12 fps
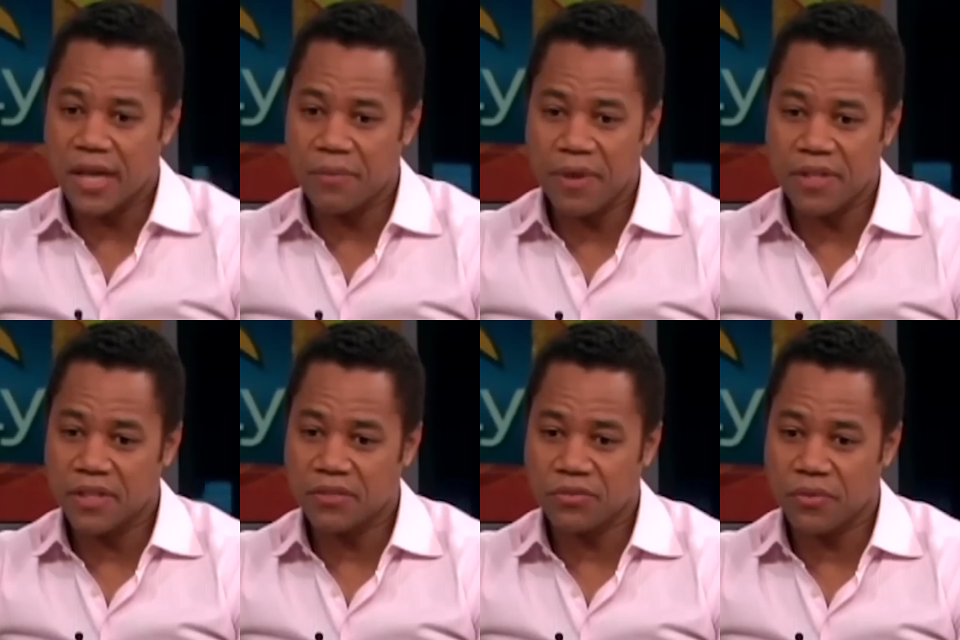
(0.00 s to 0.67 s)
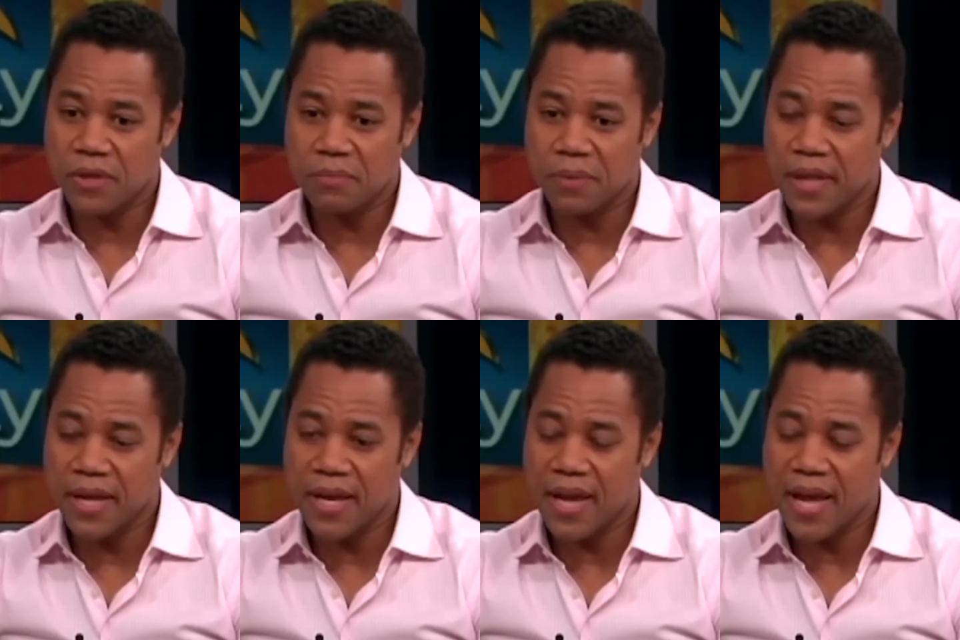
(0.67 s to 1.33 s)
number of
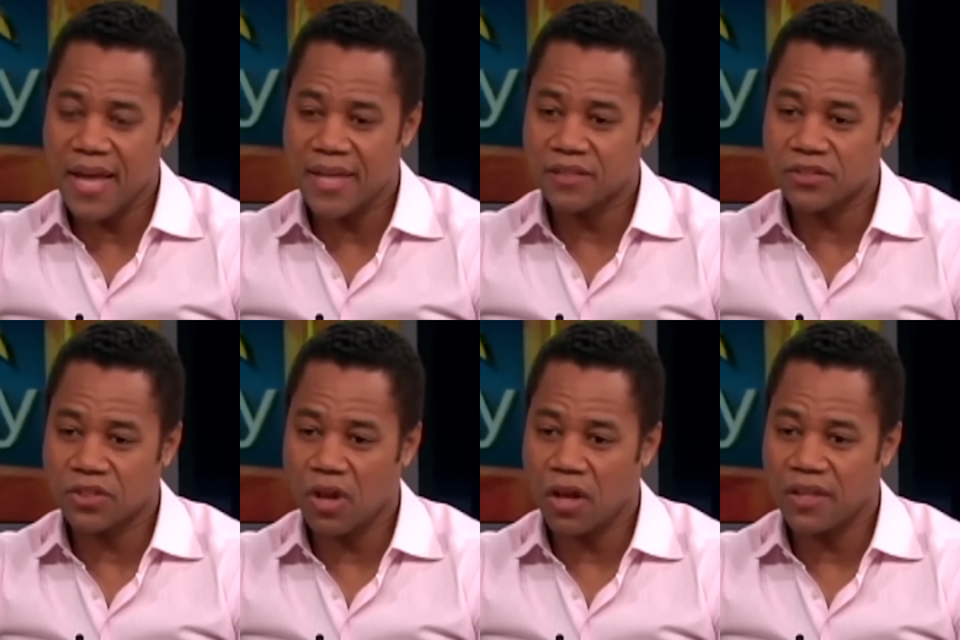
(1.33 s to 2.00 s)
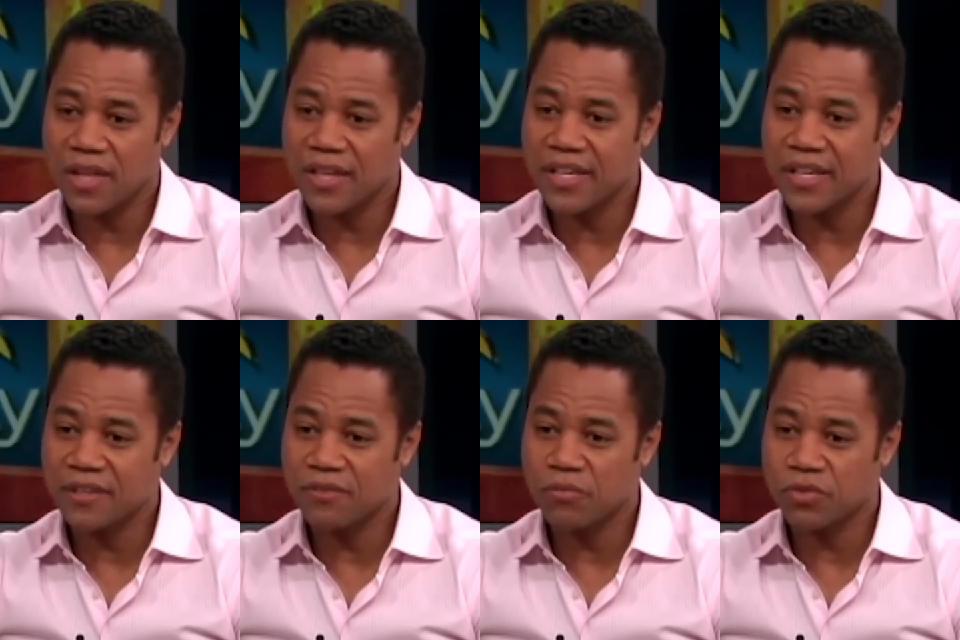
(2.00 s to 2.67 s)
accusers soared to a
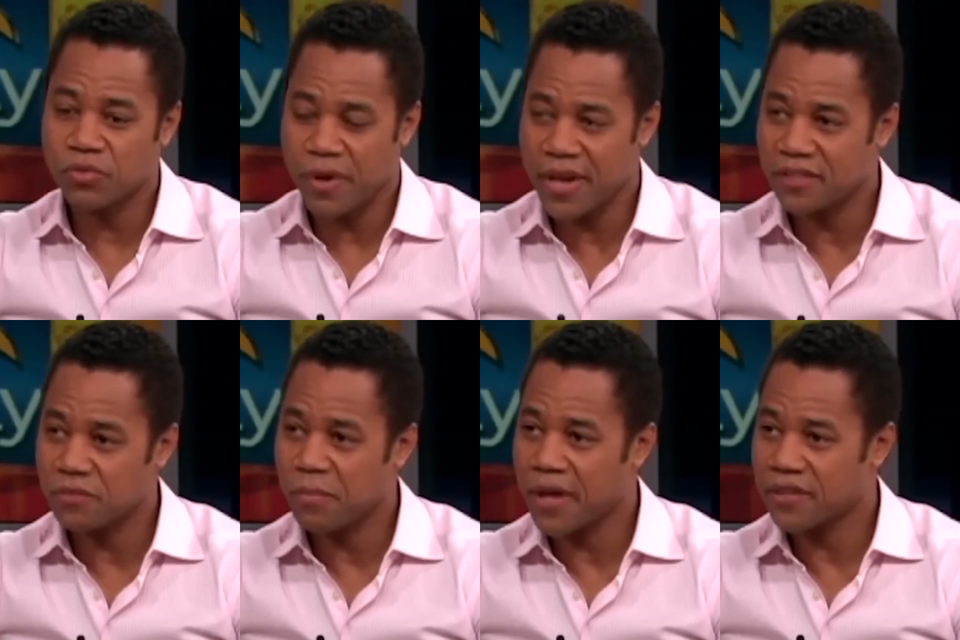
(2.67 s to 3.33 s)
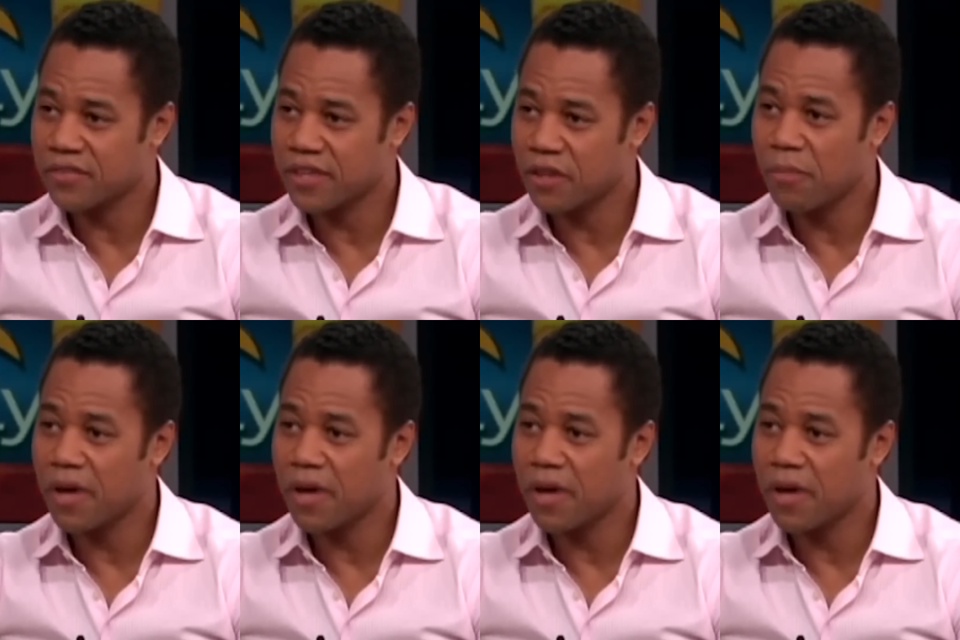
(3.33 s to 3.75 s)
staggering 30